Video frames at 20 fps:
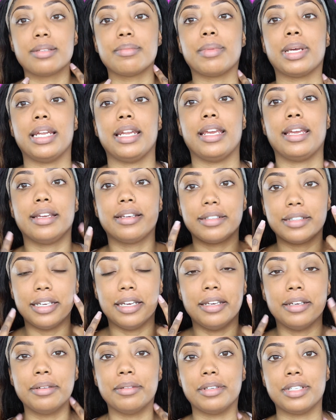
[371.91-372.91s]
and my neck
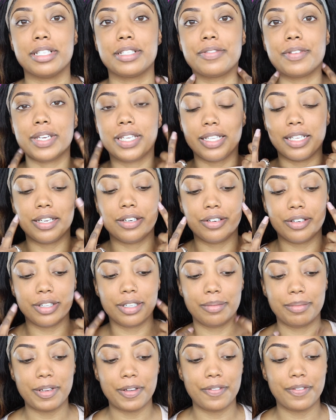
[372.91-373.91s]
is way lighter
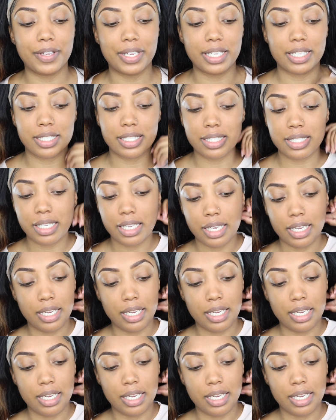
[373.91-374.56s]
than my face,